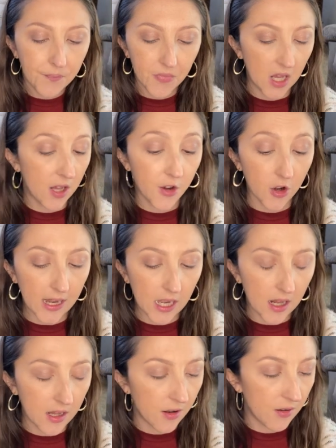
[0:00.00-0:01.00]
It's great.
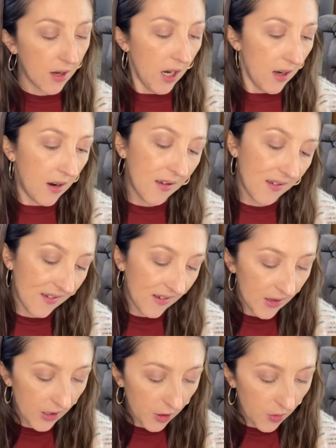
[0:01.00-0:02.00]
And
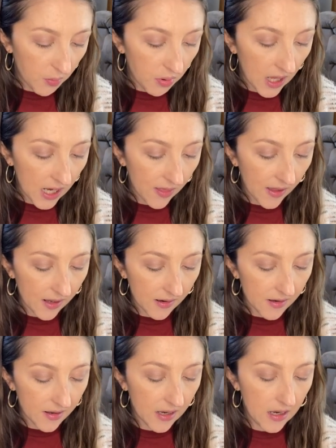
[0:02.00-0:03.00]
to apply
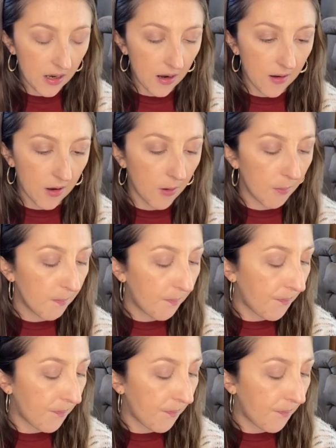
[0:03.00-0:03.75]
this, where